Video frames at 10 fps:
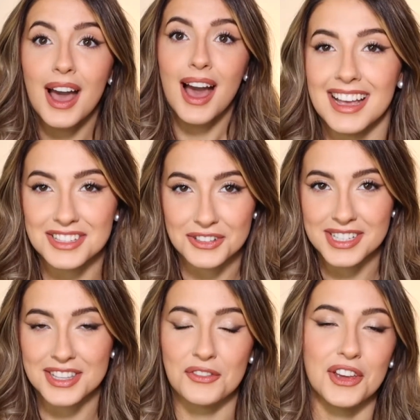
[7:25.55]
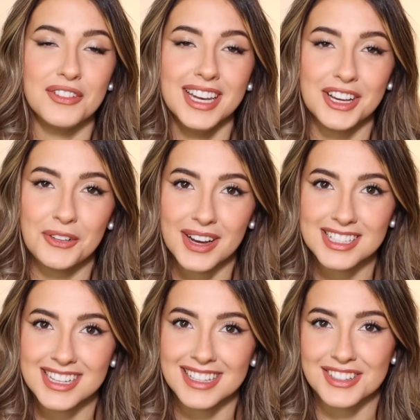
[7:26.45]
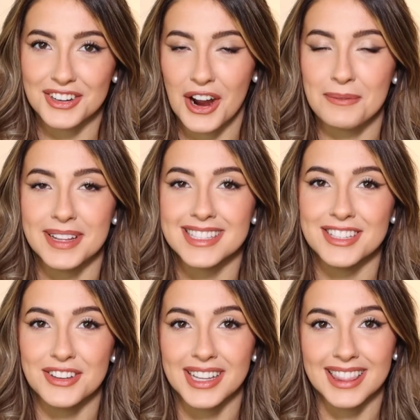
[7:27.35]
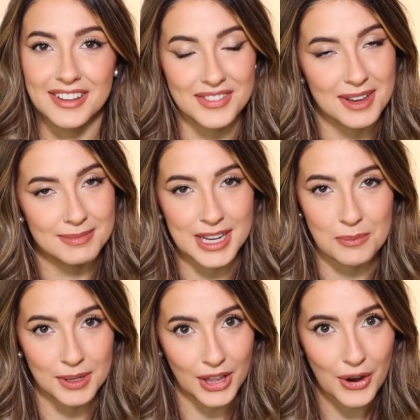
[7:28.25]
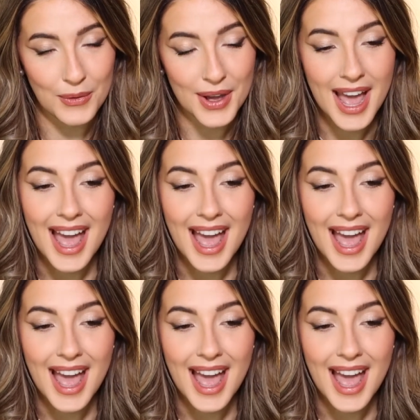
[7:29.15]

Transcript: As always, if you have any questions or comments, you can leave them down below,